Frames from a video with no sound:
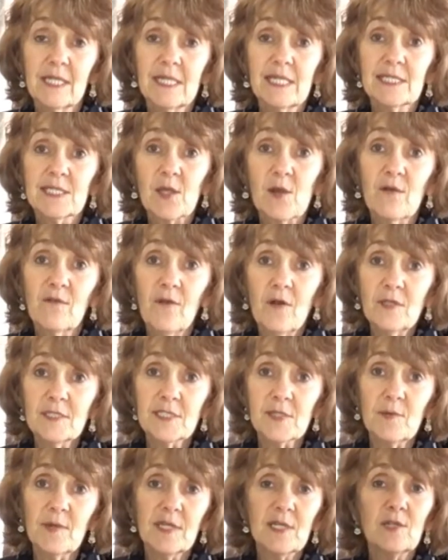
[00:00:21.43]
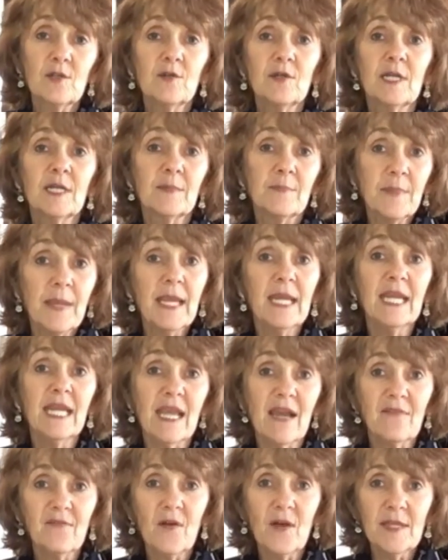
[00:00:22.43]
So I've also included a
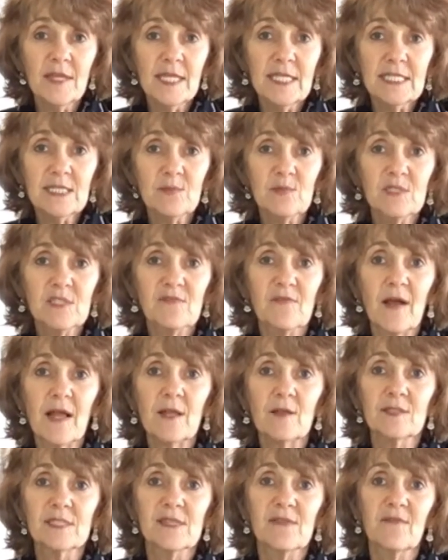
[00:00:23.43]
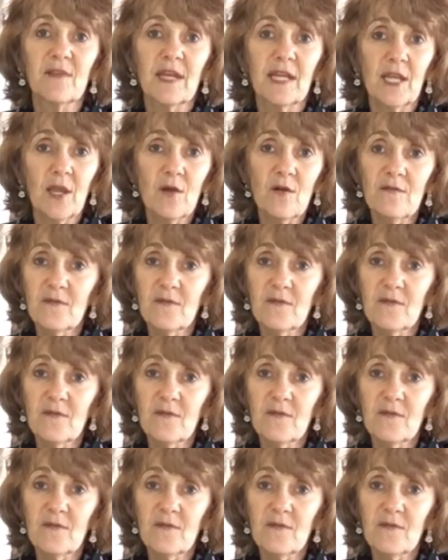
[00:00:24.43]
PDF on this which follows the video.